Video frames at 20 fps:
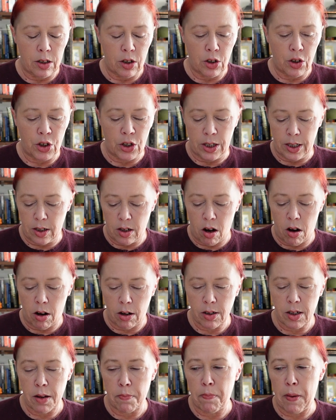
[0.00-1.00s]
She
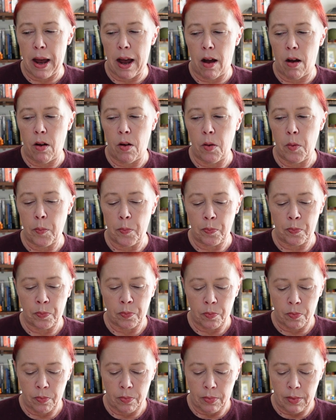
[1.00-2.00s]
talks about
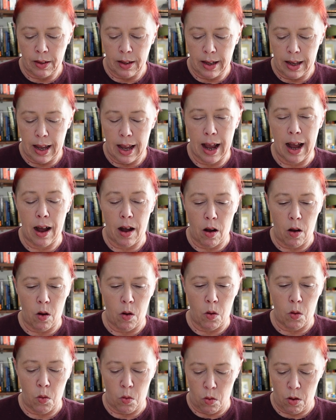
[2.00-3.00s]

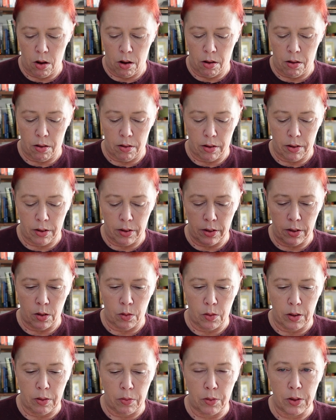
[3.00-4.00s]
how, you
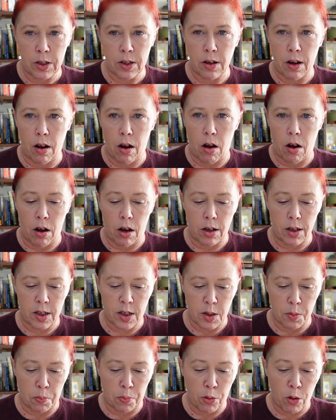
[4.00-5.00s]
know, it was a
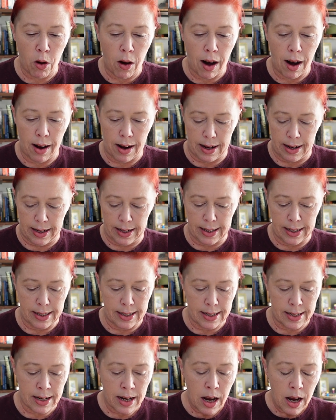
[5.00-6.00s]

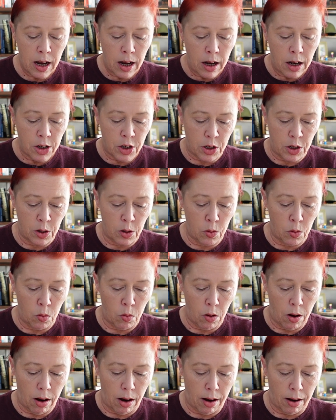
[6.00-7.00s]
surprise to